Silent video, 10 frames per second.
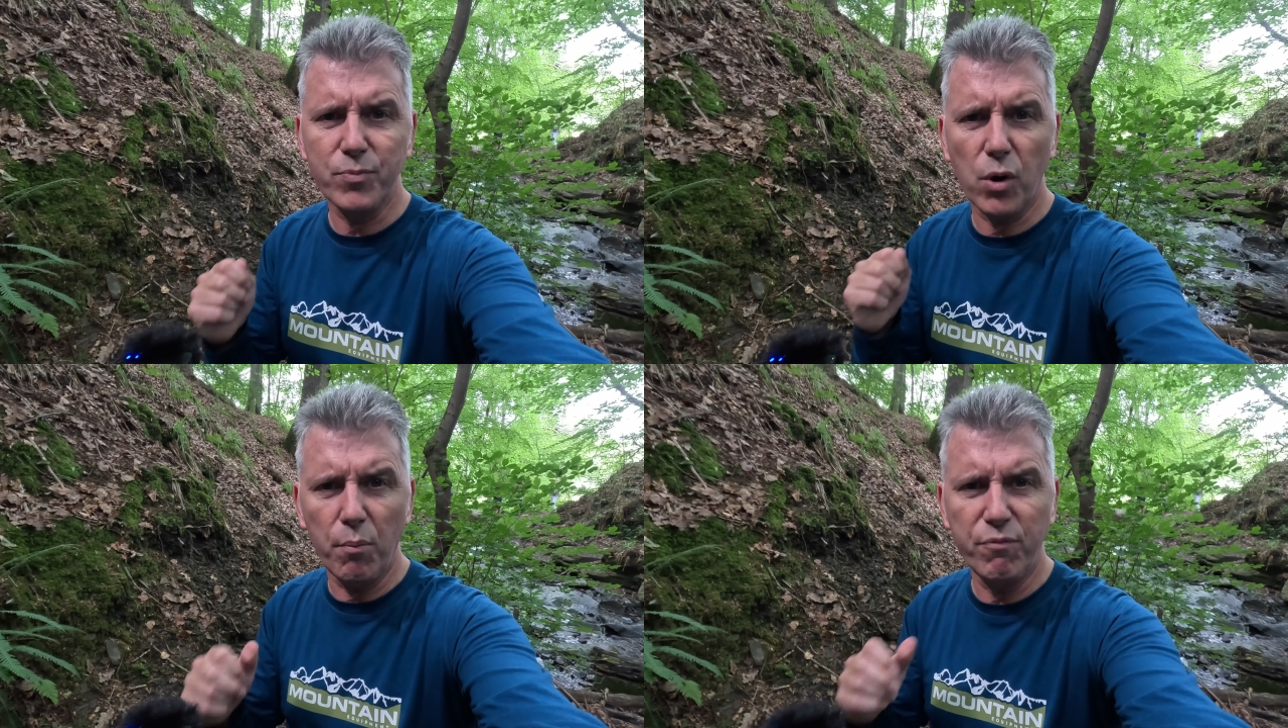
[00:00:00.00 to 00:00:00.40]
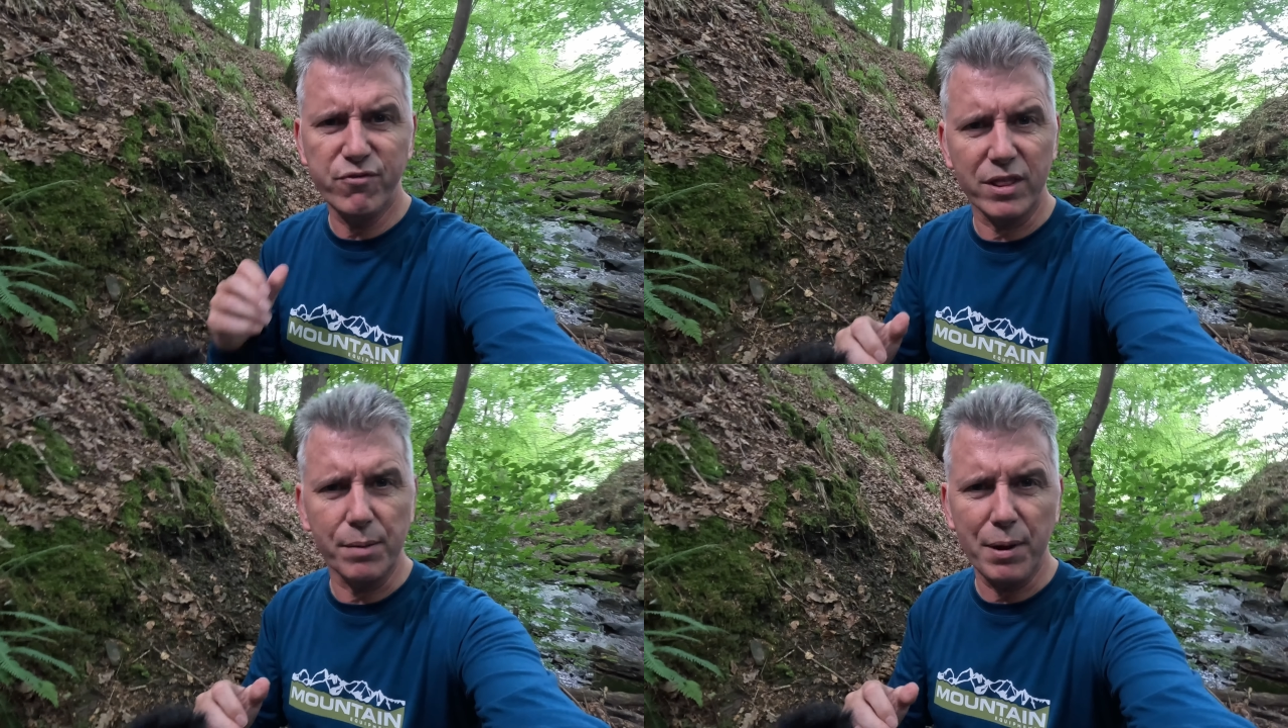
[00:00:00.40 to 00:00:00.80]

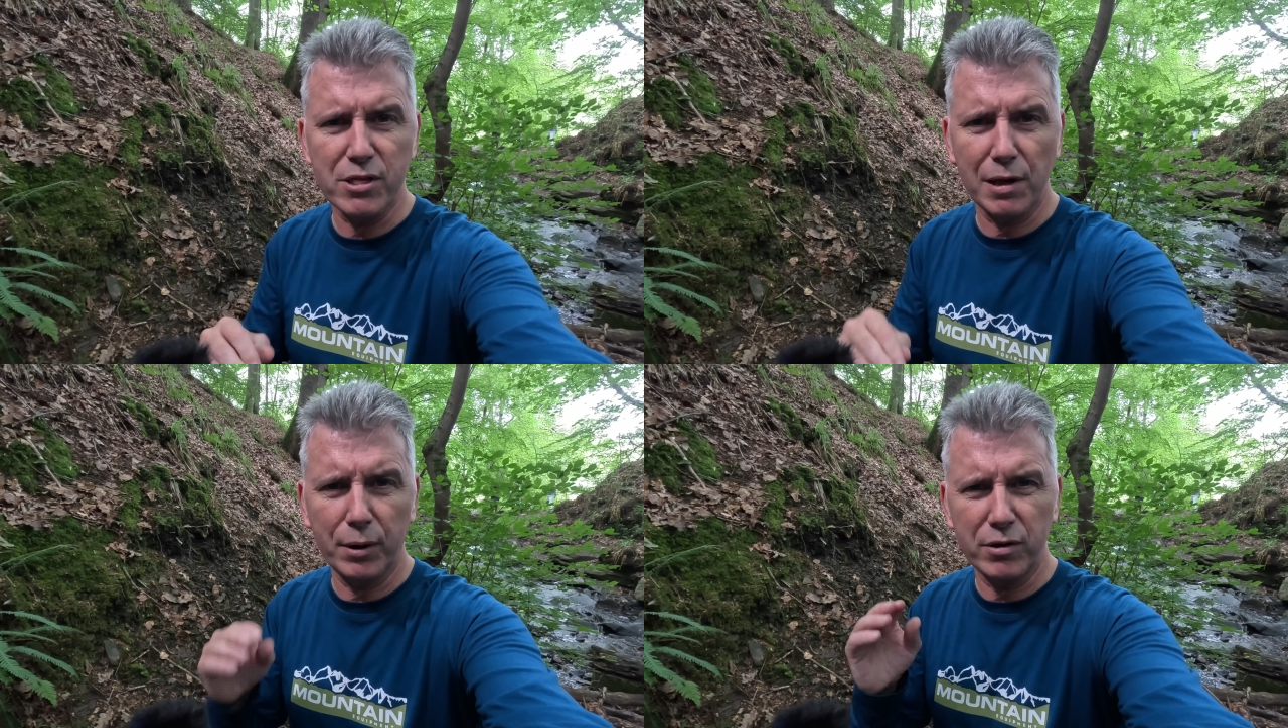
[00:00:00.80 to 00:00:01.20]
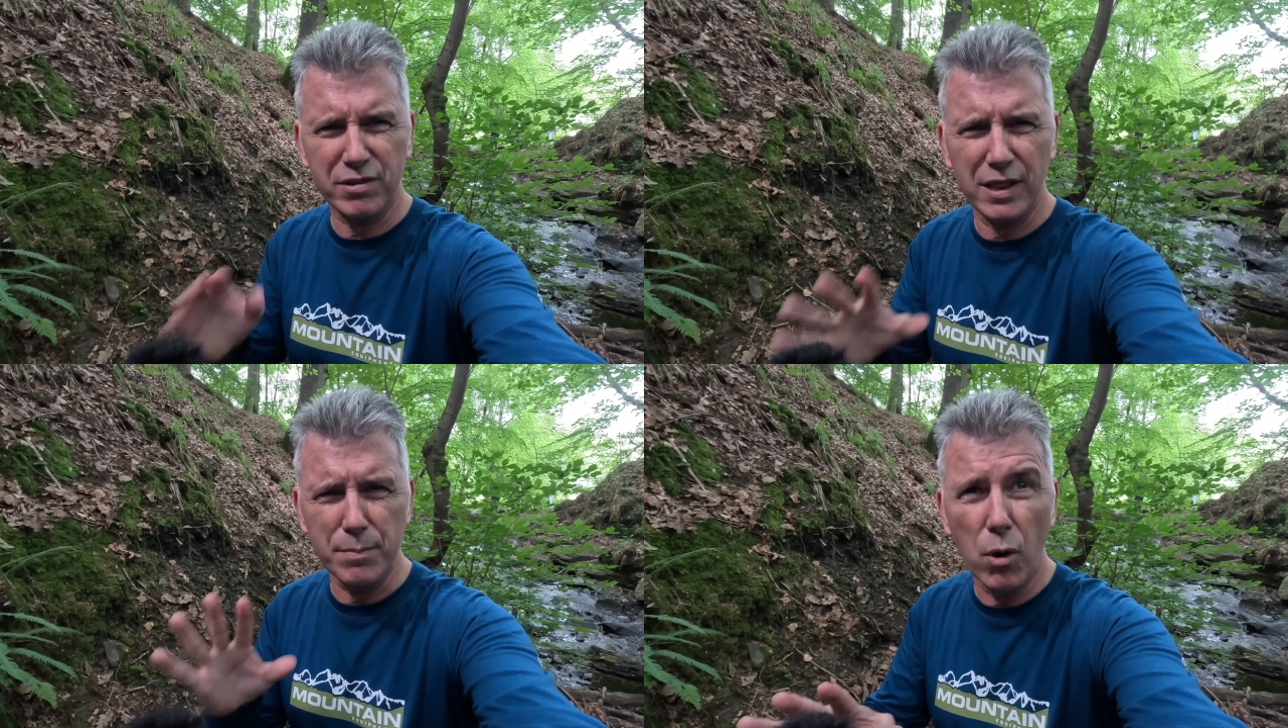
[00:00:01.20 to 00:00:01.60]
oomph to the picture, because
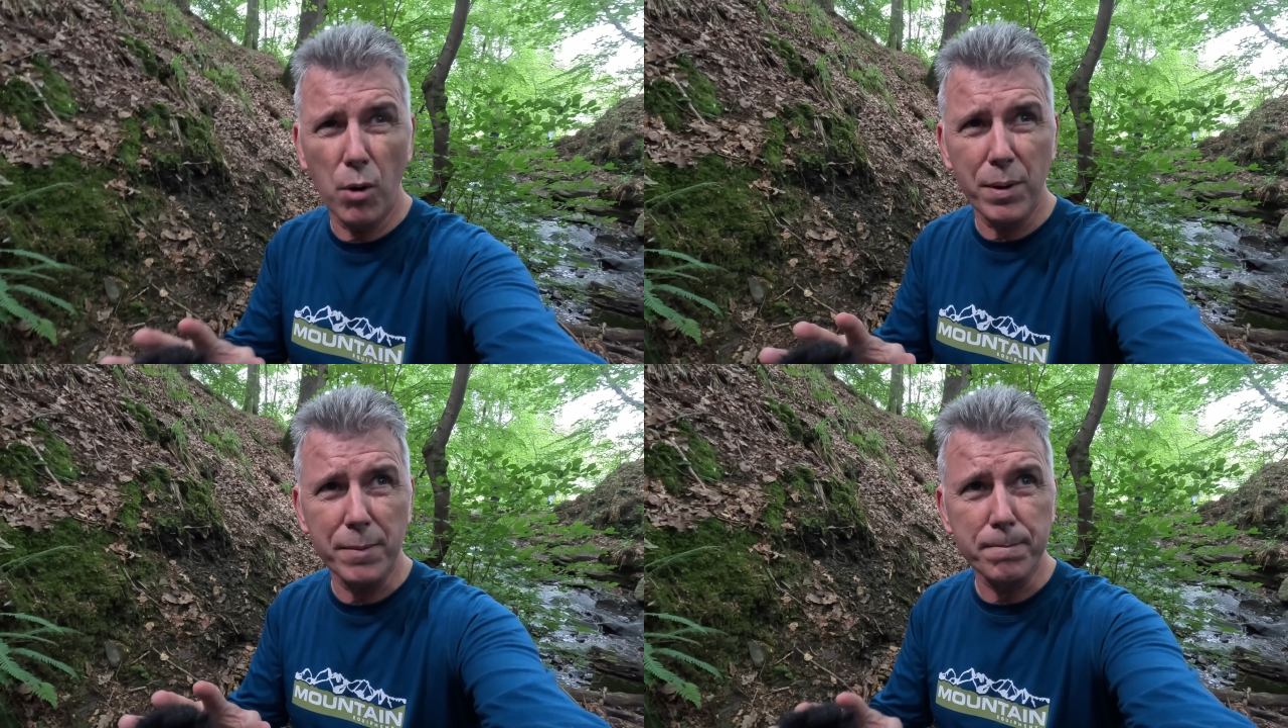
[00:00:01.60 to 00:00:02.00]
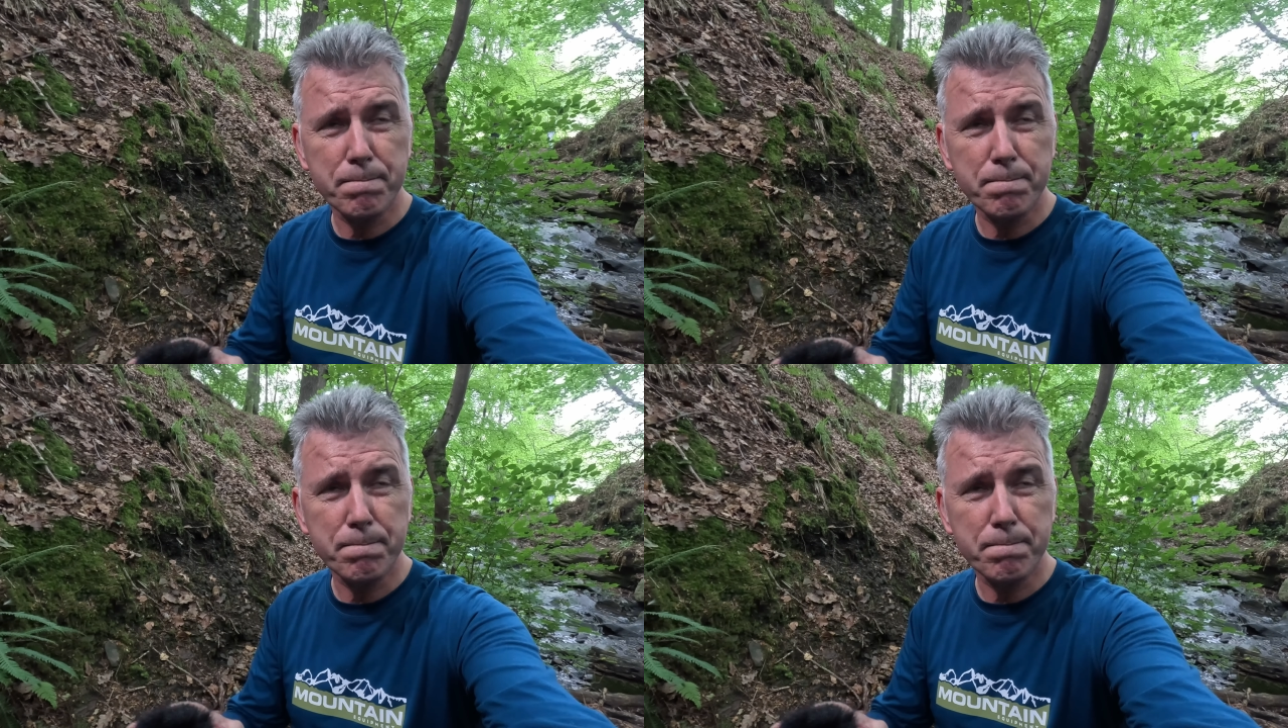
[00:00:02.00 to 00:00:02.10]
at the moment